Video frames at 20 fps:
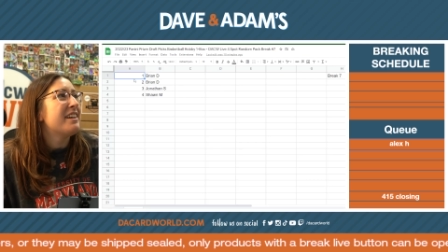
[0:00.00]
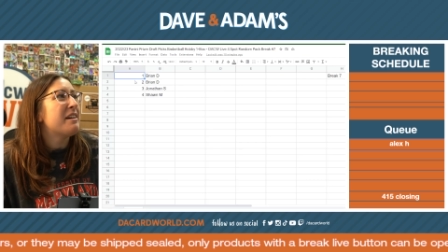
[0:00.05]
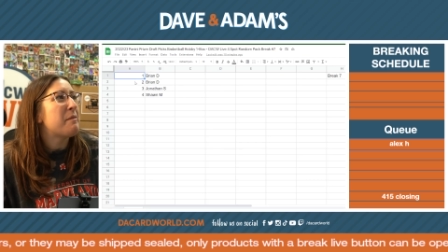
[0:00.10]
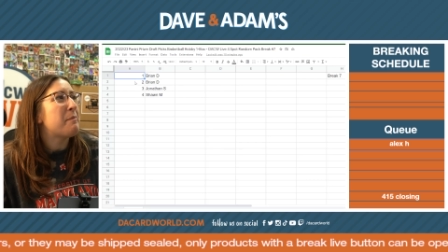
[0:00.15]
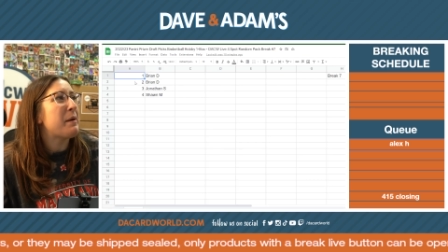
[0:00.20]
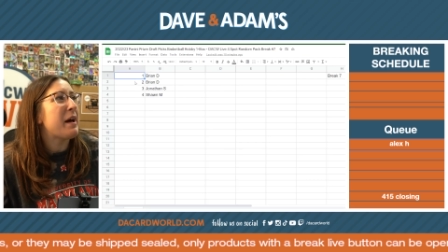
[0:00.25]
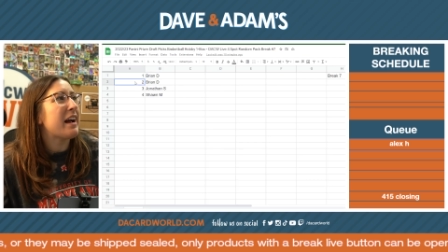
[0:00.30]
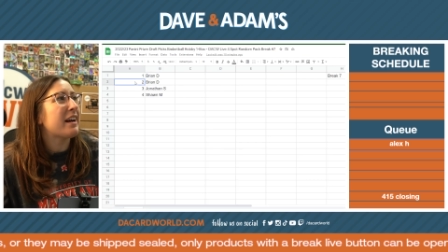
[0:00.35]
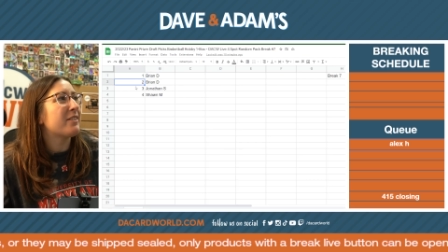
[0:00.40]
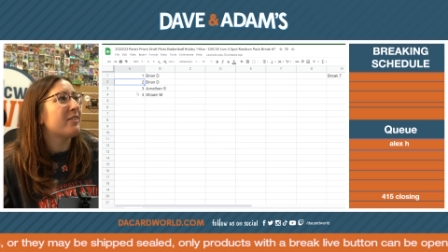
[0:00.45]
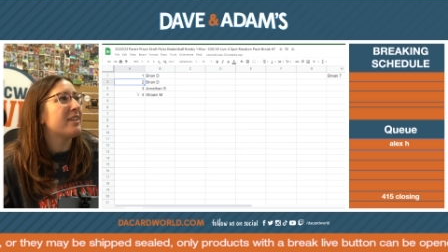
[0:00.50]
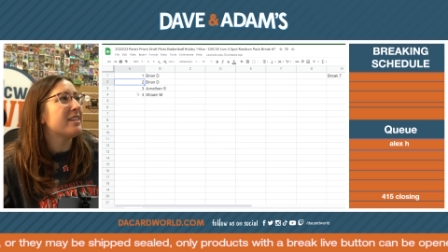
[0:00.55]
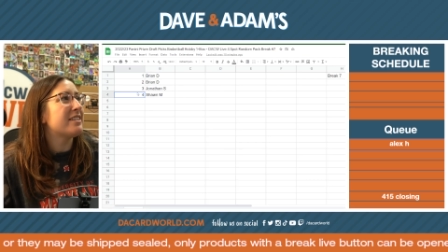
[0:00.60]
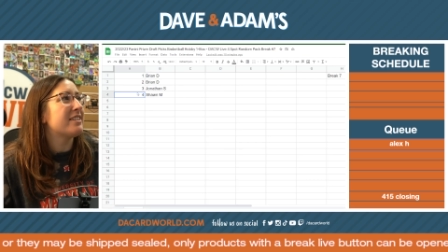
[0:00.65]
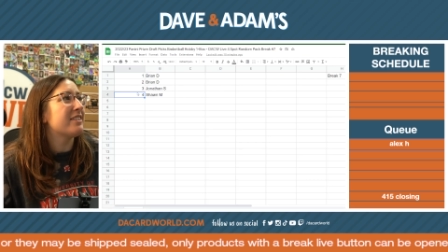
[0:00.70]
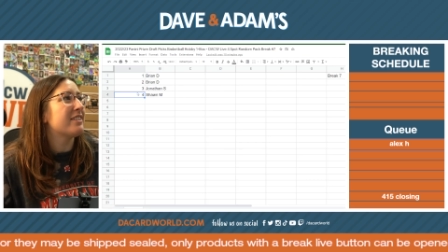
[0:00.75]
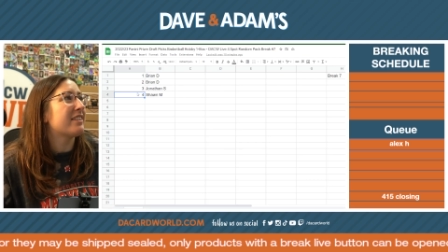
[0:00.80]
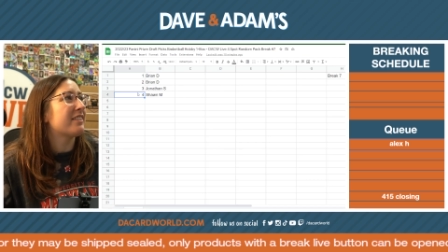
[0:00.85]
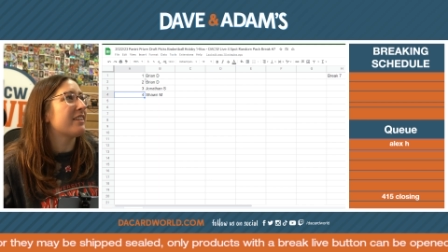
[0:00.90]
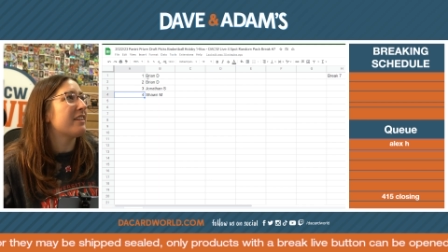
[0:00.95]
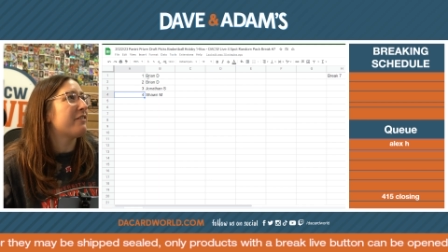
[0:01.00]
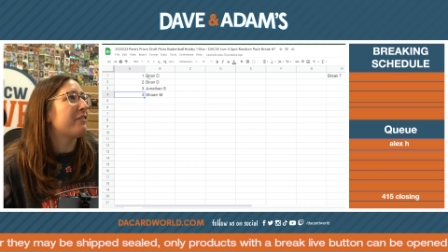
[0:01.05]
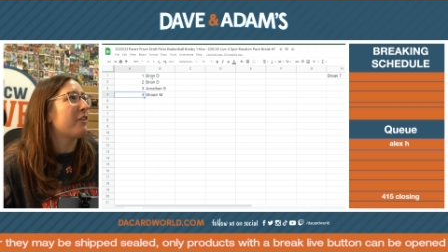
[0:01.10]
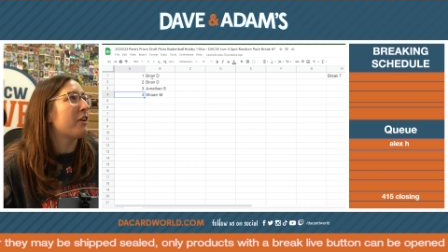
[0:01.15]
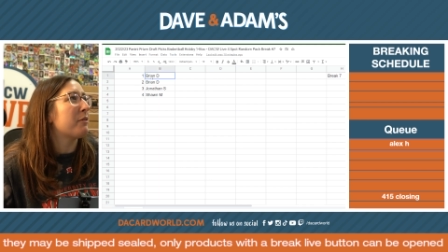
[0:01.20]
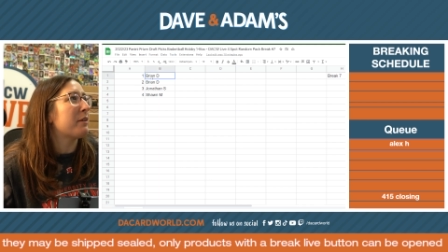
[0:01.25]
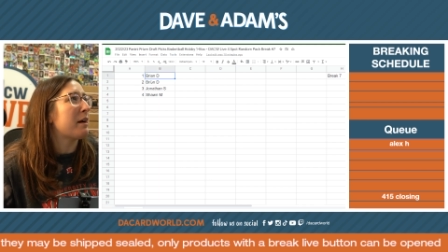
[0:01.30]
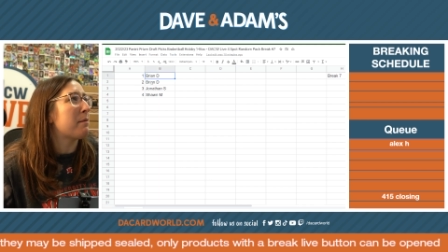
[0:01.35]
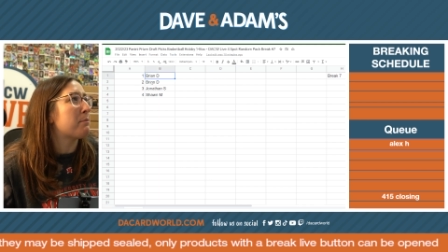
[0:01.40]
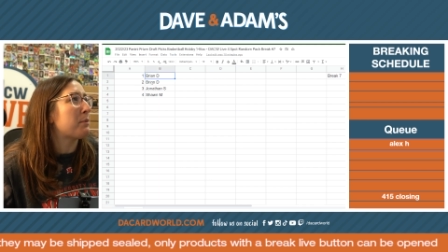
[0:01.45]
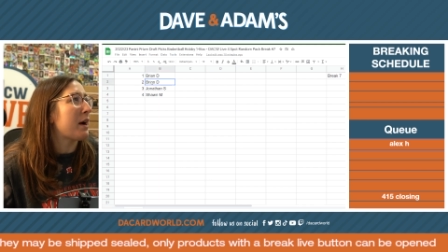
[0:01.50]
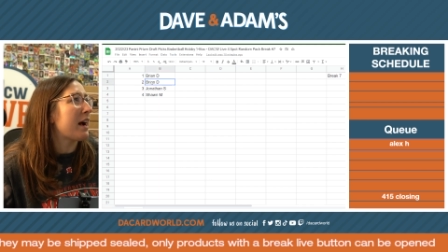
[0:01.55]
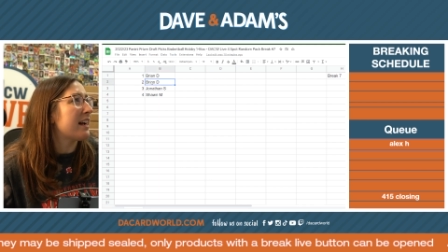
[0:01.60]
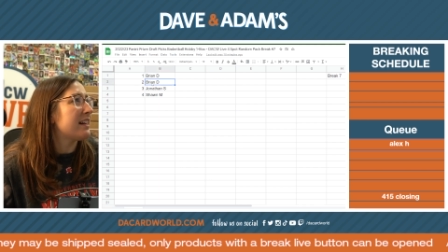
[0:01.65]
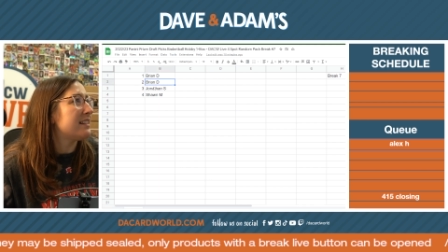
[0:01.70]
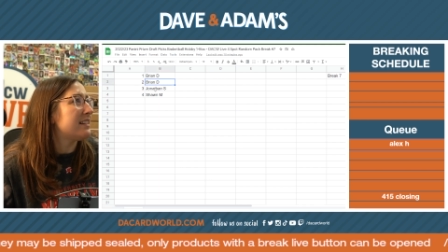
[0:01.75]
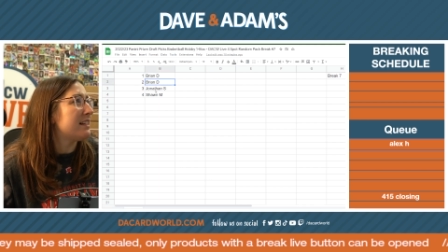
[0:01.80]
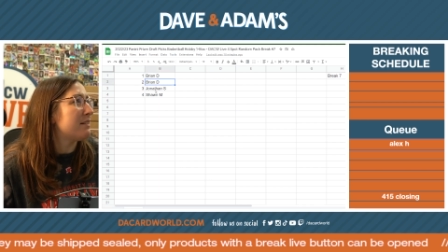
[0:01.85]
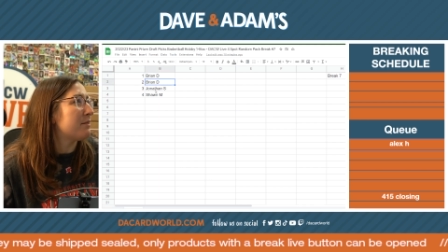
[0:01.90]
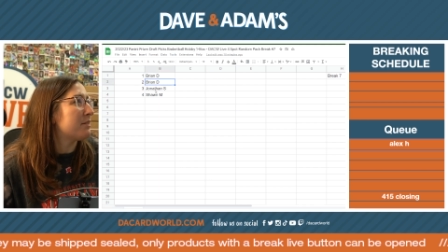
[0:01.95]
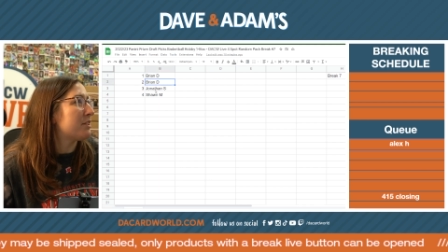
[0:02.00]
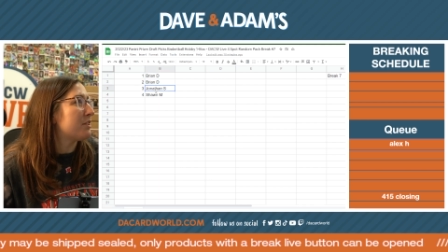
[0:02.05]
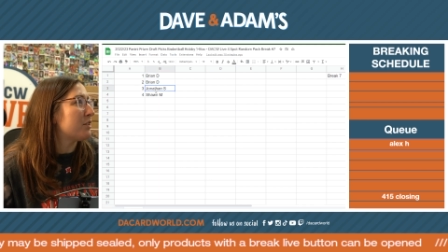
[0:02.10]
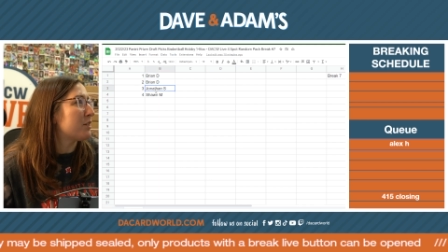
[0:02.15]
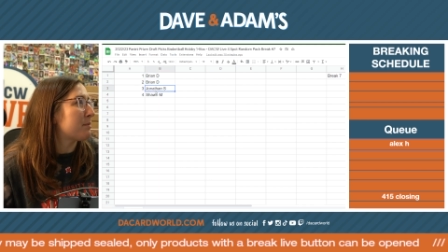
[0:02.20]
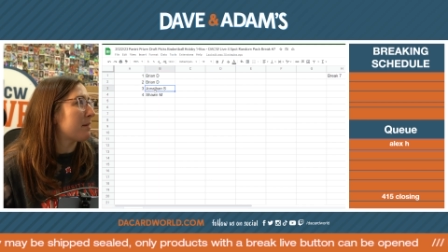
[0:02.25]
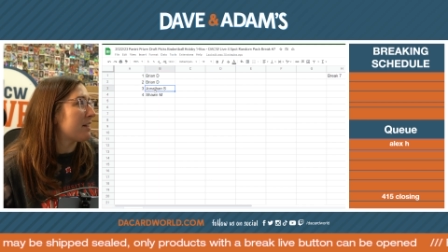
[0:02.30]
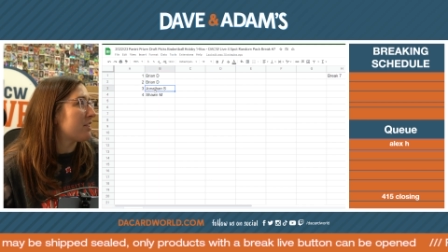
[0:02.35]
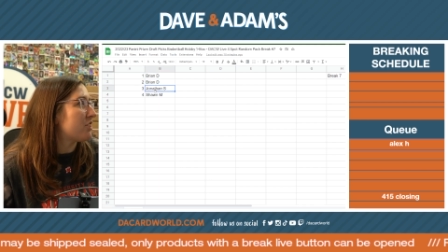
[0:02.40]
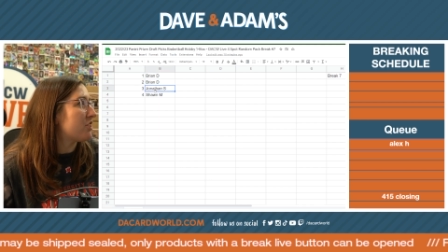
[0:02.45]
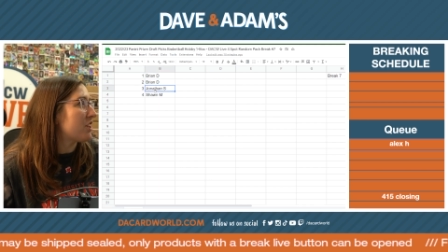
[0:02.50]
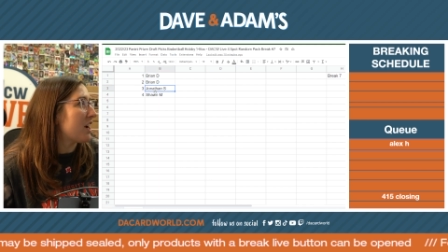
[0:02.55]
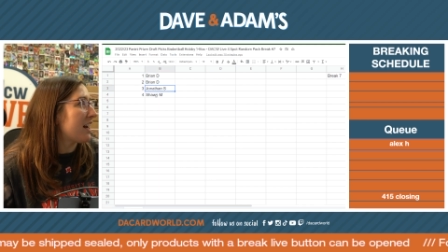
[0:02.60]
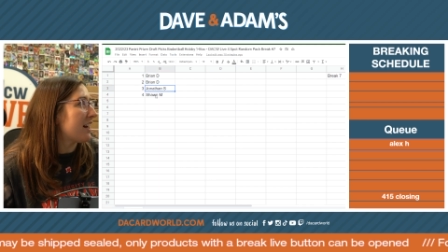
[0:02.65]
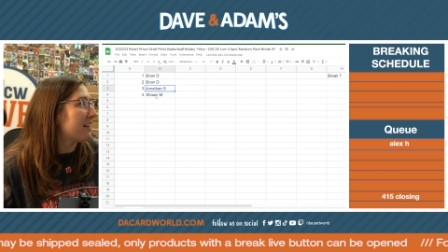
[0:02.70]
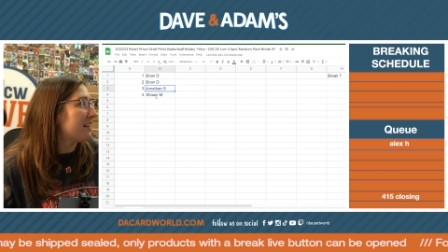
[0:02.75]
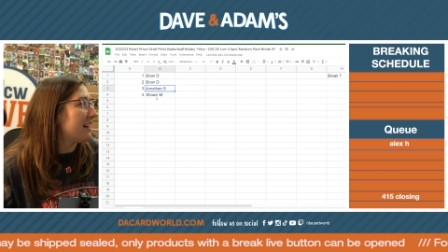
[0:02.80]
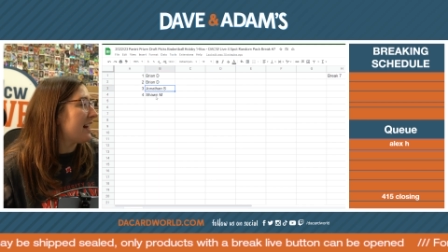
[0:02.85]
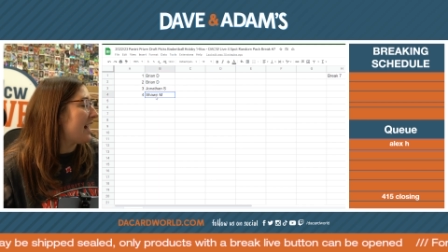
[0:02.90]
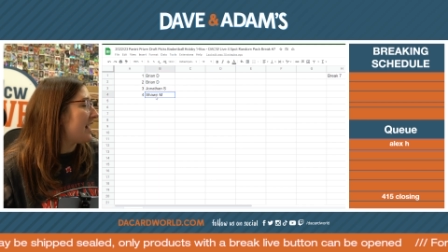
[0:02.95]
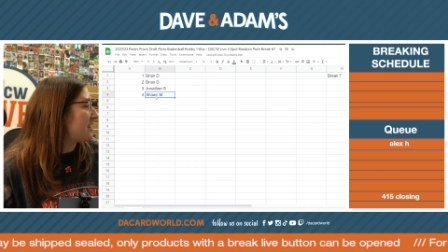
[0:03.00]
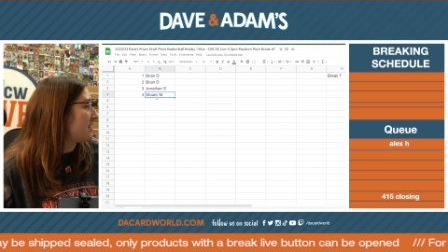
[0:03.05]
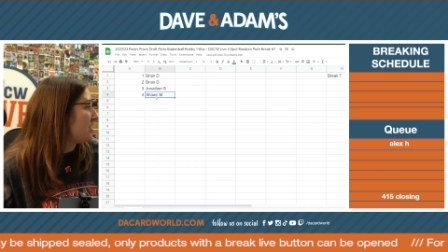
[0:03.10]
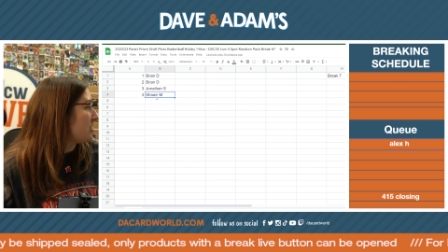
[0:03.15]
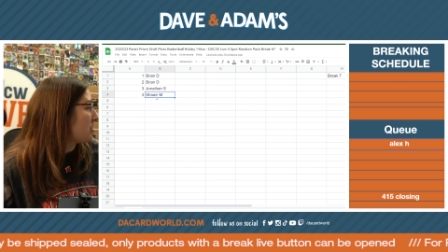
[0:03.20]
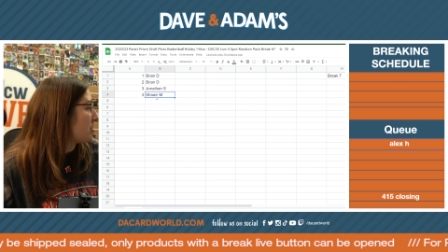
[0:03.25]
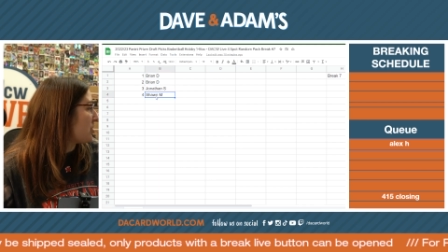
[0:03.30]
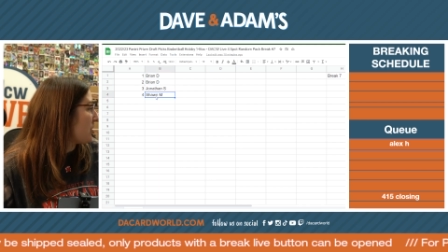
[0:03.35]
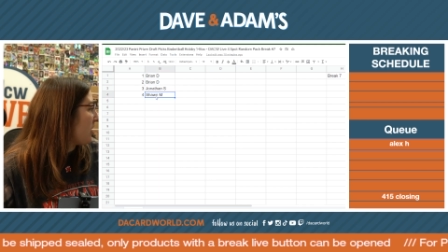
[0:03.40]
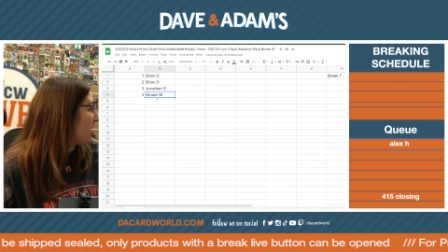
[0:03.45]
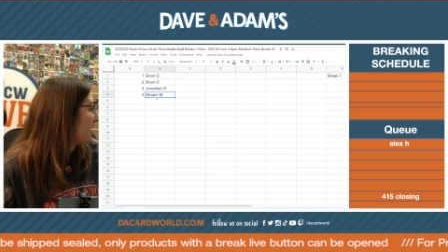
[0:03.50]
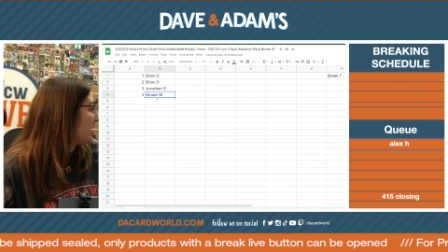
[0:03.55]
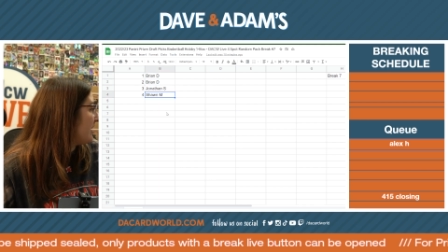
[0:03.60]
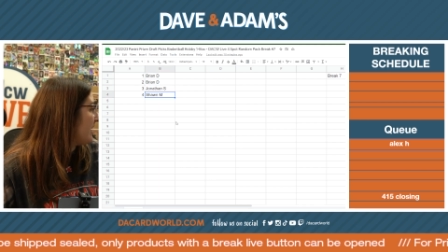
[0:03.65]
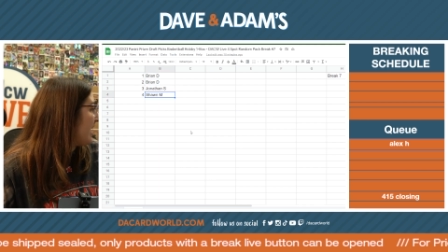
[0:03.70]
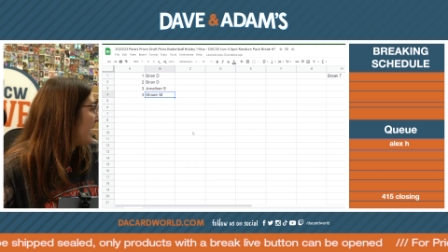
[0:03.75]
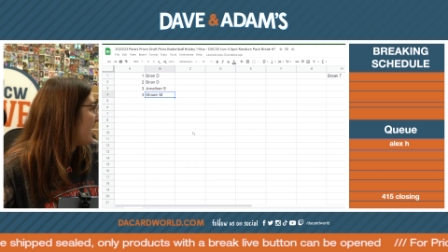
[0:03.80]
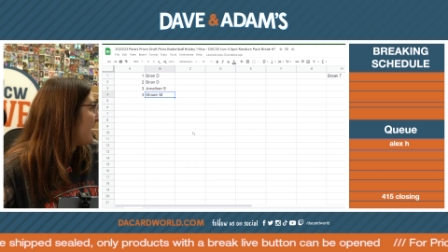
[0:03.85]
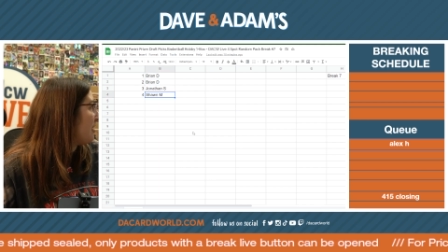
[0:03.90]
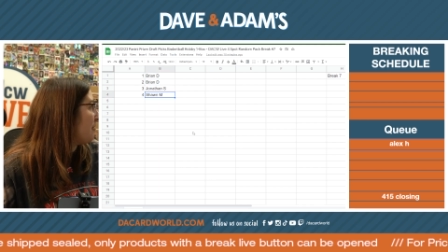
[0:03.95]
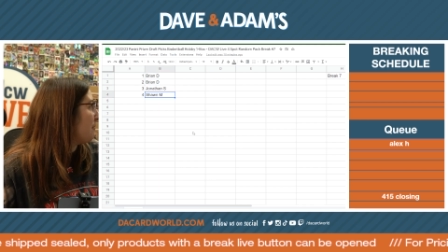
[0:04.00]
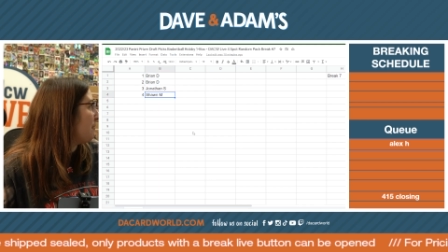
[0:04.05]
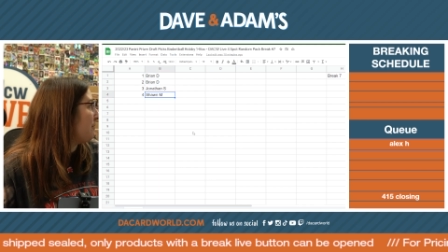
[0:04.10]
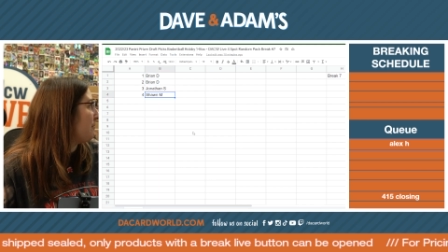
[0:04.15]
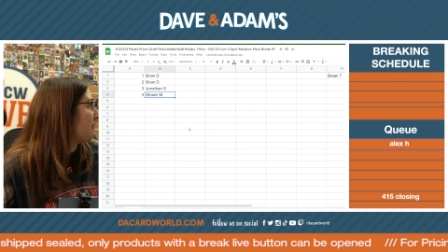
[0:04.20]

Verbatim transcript: Pack one, two, three, four. We got Brian D with two spots, Jonathan S, and Sean M.